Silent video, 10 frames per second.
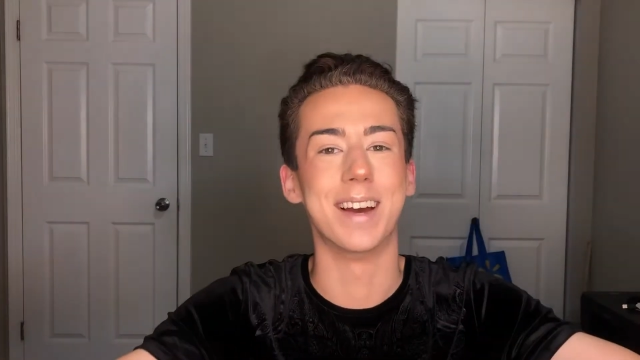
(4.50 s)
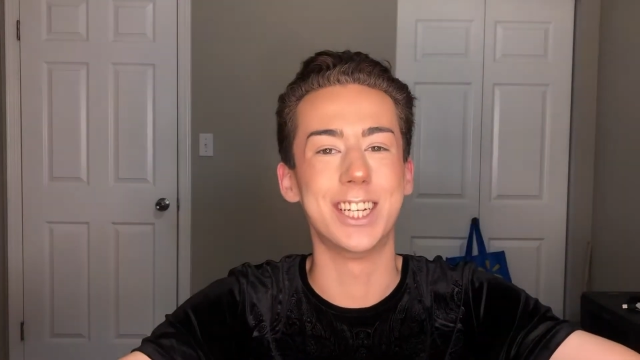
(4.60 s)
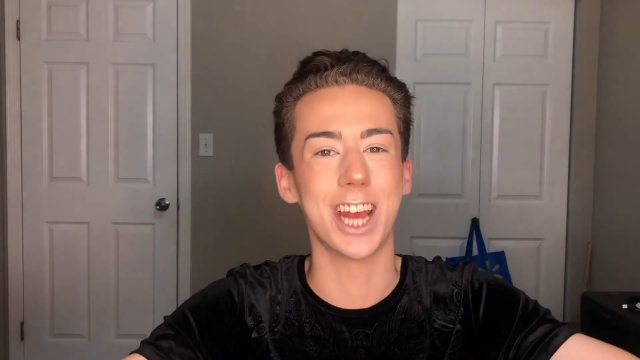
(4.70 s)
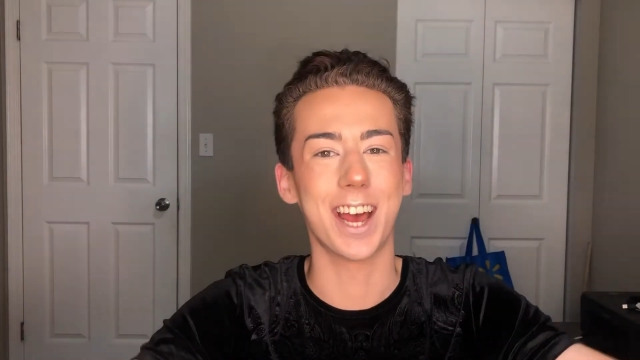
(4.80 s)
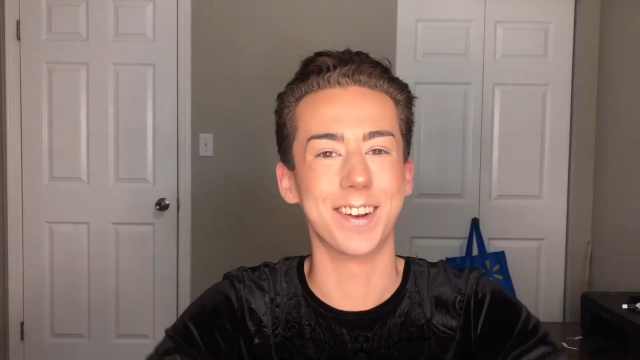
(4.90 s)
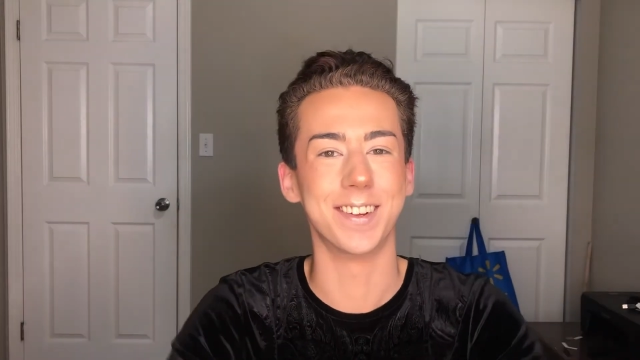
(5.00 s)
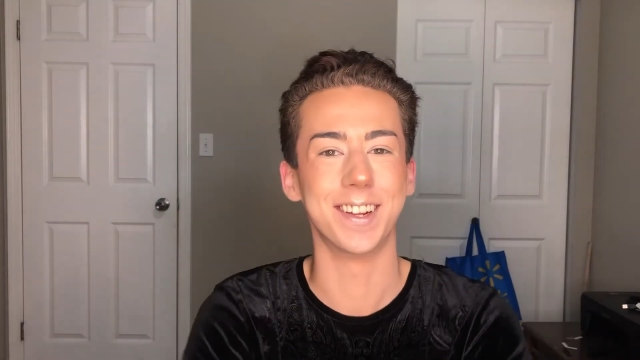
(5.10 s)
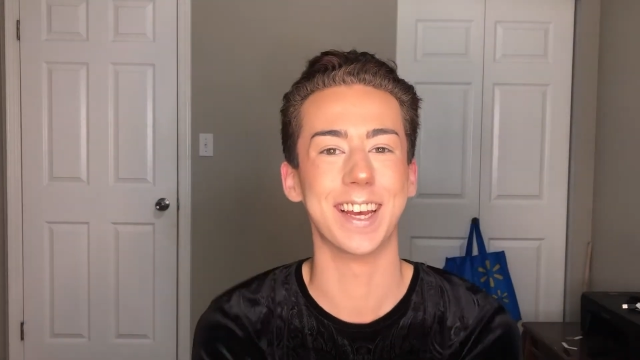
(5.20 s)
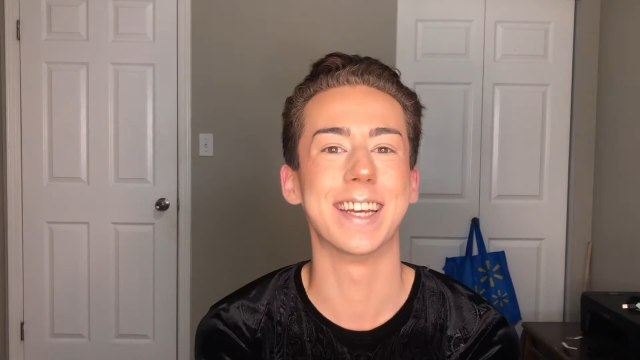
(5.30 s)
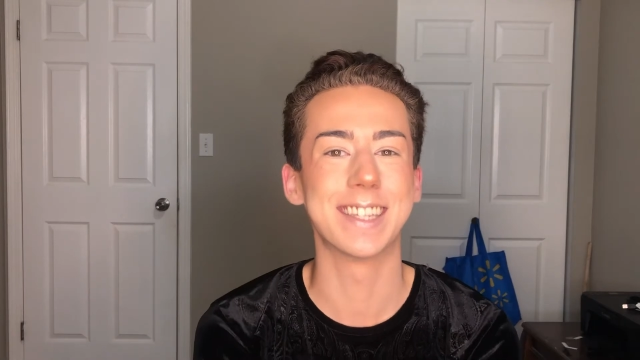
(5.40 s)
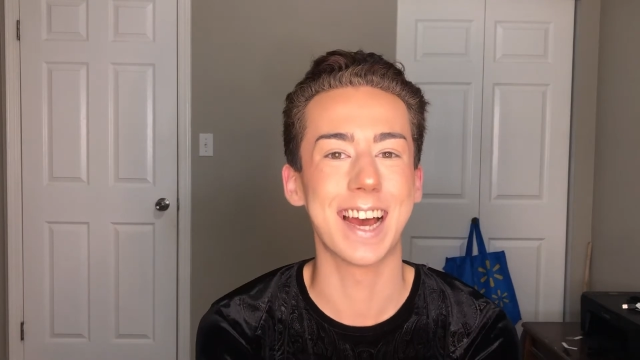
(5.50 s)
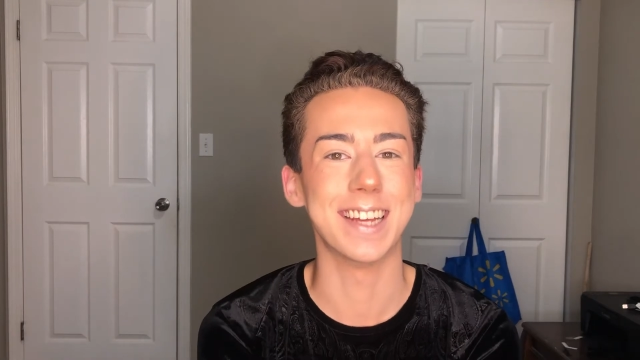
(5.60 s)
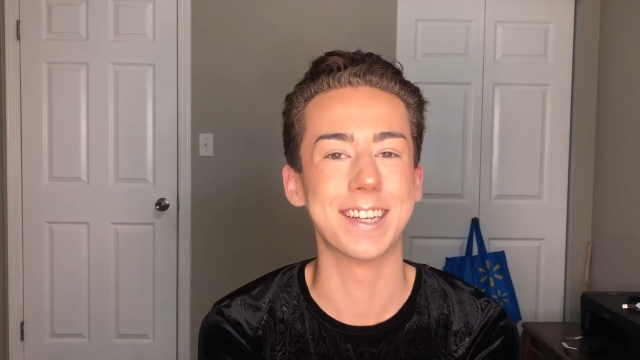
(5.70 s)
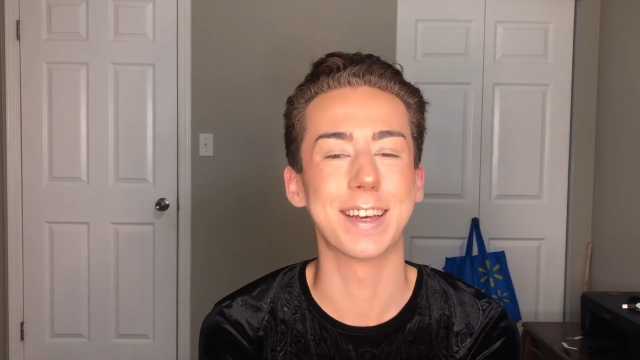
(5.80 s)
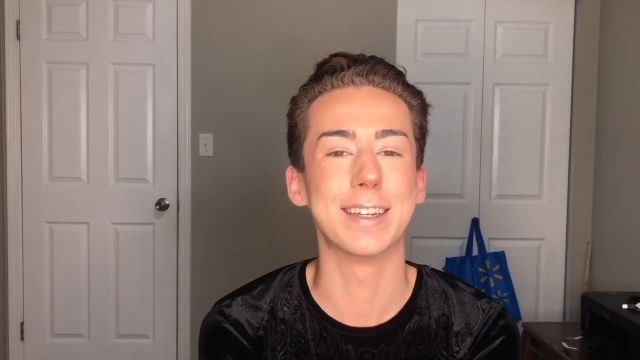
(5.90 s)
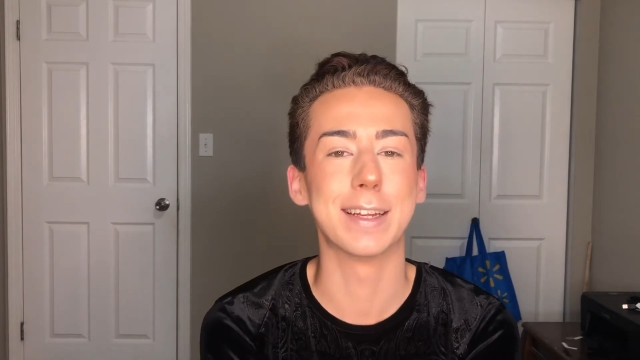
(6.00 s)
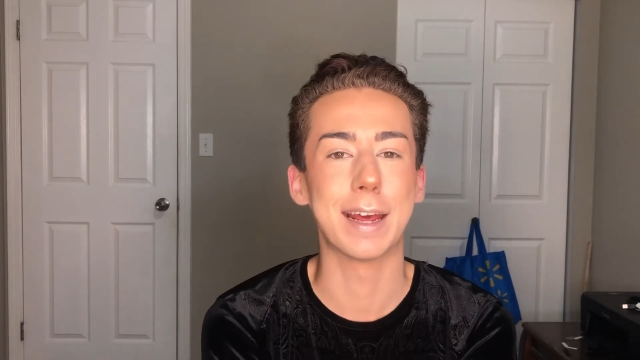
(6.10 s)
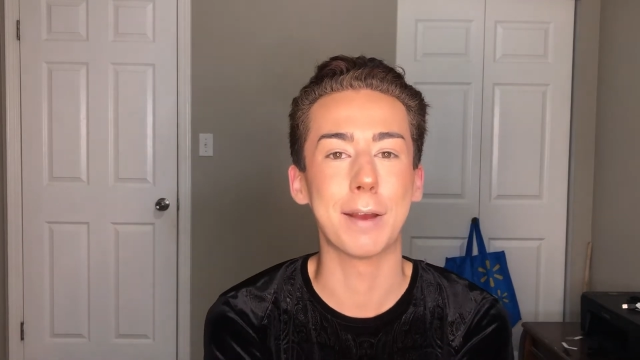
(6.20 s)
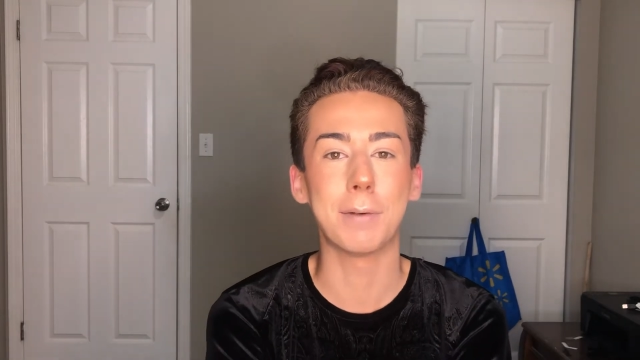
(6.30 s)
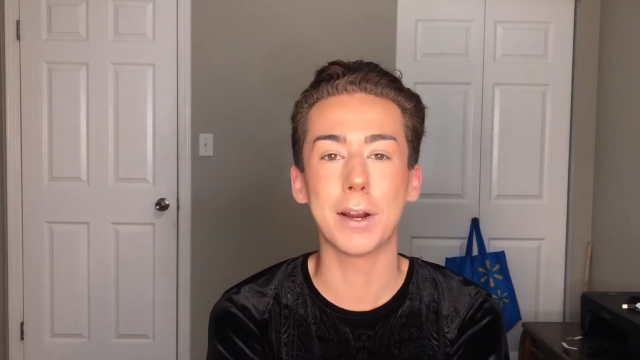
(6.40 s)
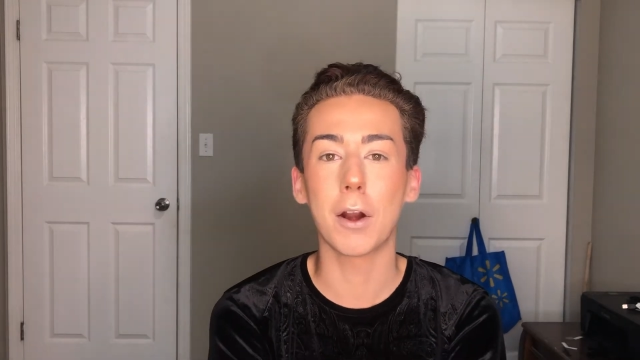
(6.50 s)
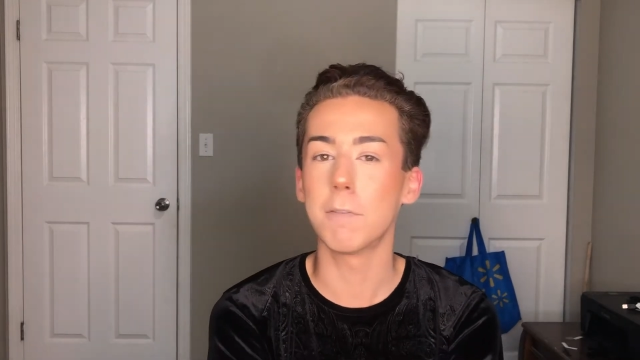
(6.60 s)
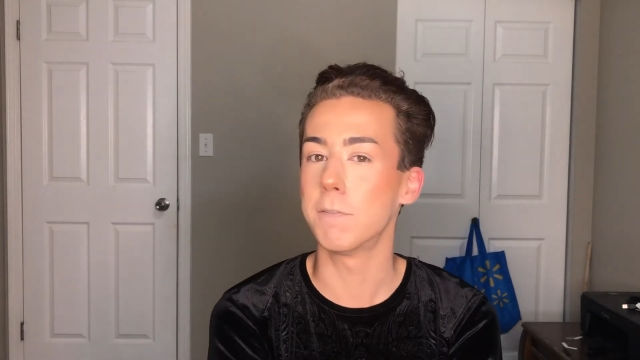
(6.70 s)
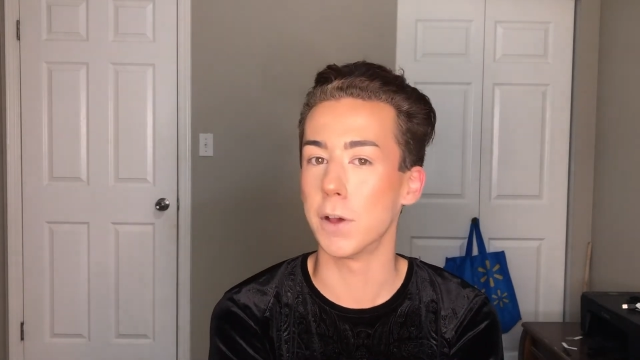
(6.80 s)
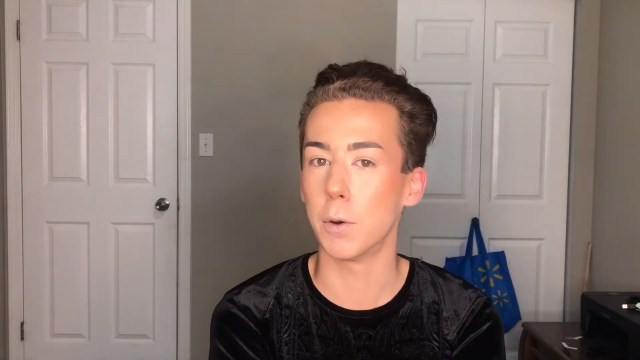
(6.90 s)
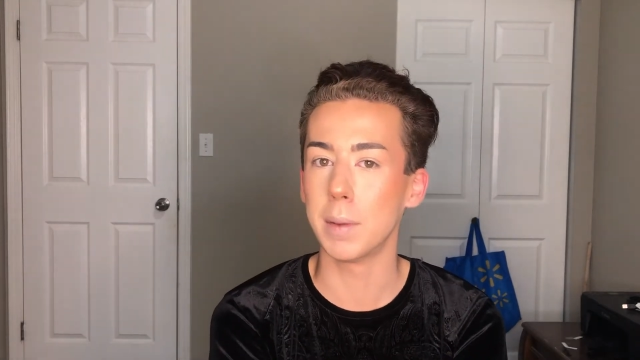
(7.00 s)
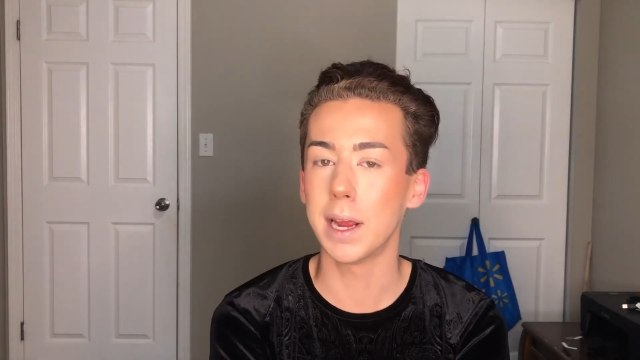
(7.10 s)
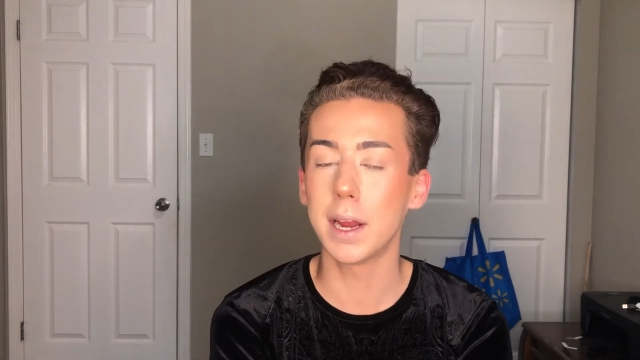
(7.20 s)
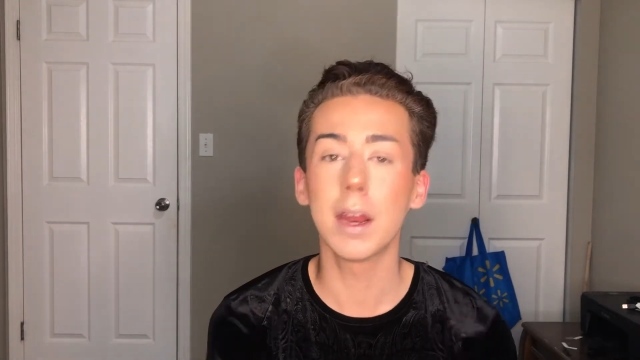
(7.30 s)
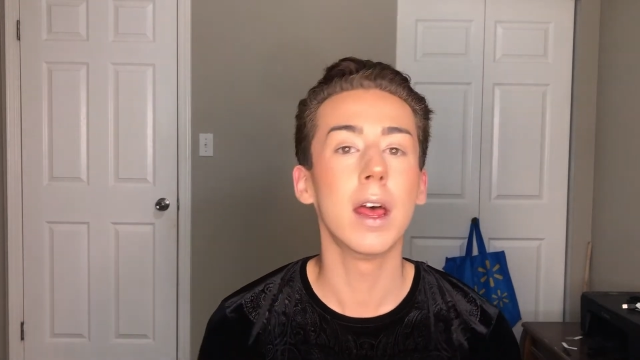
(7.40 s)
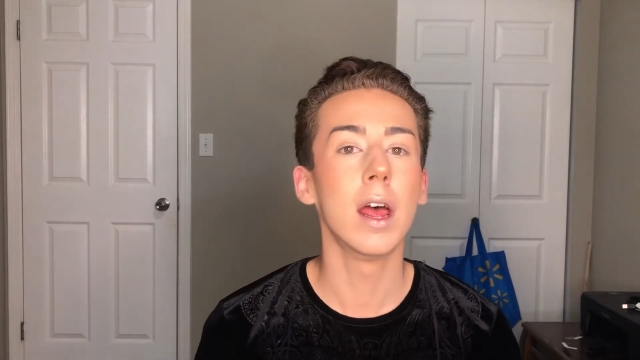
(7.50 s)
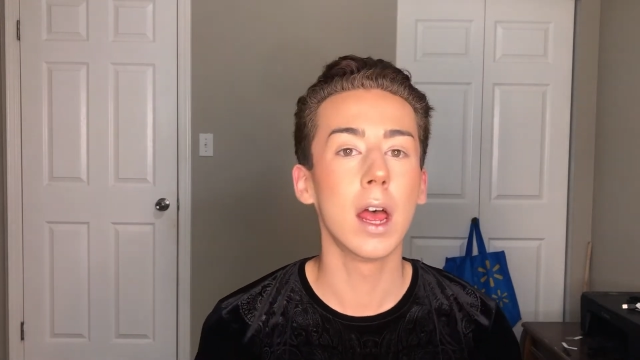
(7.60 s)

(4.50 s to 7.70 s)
to my channel. It's Isaac and today we are filming